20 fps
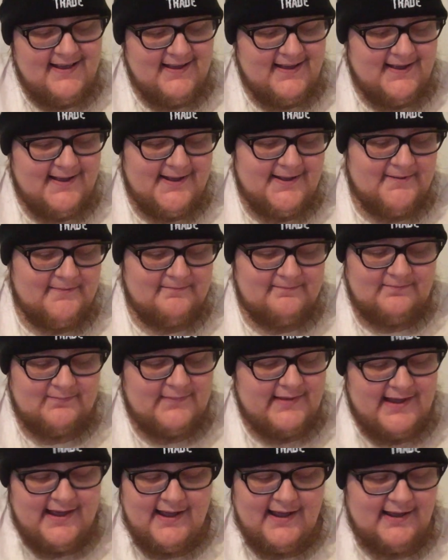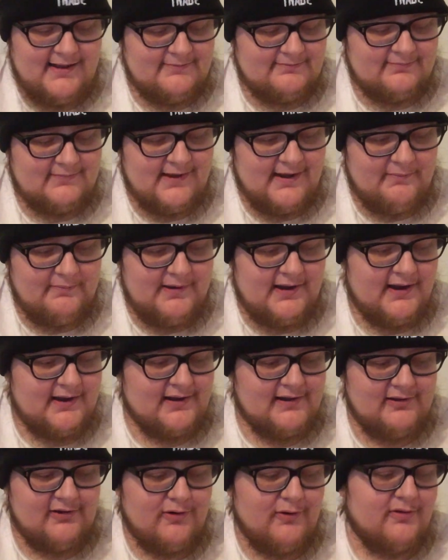Um, yeah, I mean, I
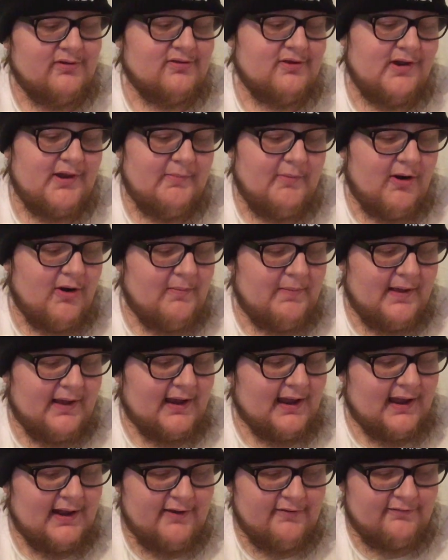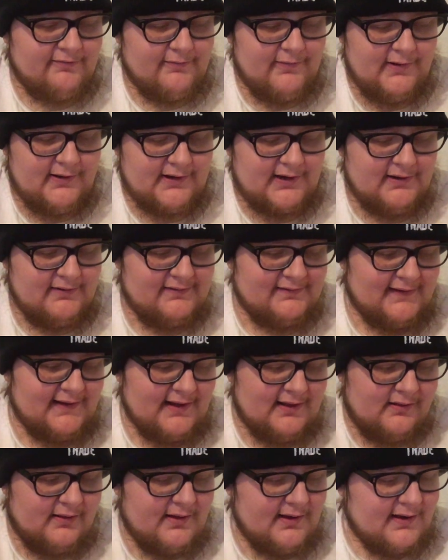could go through them all, but again, i i can
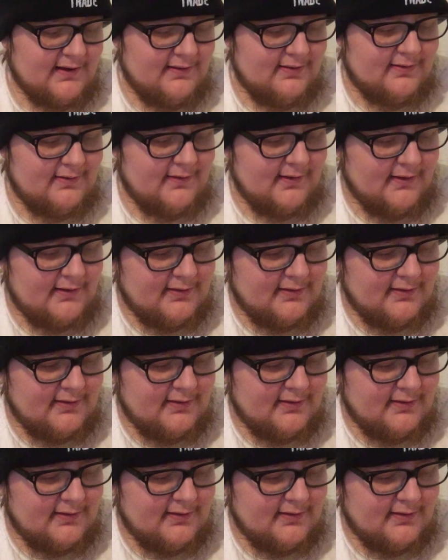stick a link in,